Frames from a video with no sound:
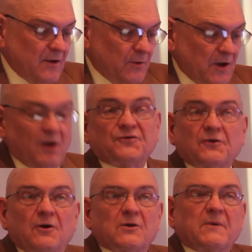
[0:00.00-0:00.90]
We also
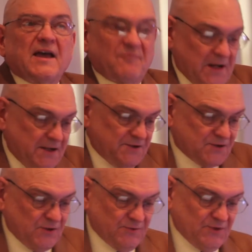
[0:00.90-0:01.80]
know that we have many
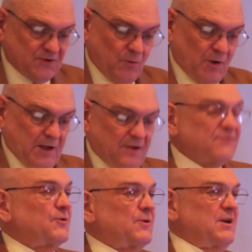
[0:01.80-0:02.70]
students working
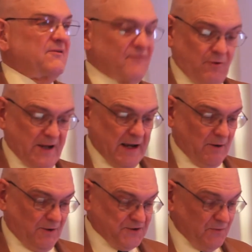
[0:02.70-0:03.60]
thirty to forty
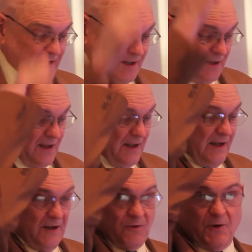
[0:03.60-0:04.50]
hours a week
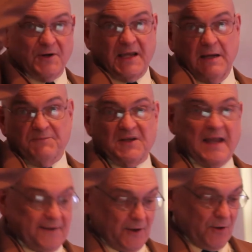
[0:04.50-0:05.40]
in order to keep the
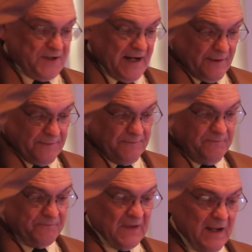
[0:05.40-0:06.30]
debt load down.
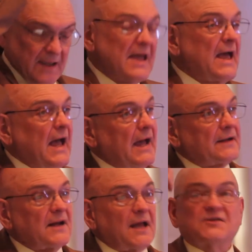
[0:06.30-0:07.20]

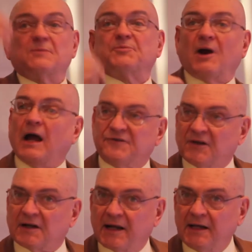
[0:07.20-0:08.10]
And not
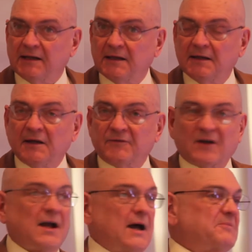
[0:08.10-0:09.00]
surprisingly, the
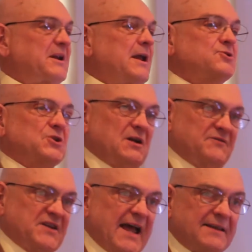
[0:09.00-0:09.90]
combination
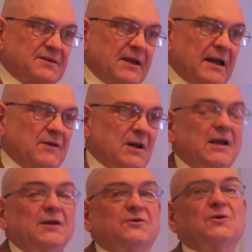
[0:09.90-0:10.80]
of debt and the
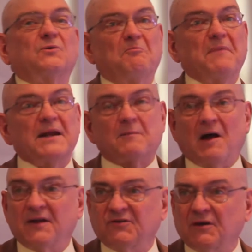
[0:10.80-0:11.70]
need to
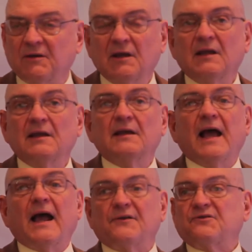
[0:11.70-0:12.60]
minimize it
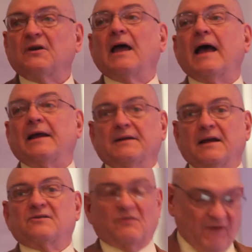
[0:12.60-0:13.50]
has had
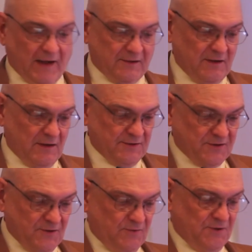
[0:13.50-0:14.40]
its effect on
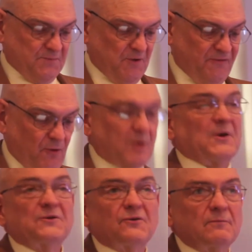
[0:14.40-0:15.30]
students'
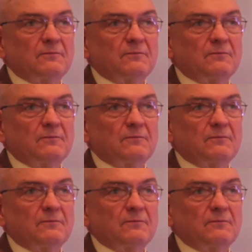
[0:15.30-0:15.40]
performance.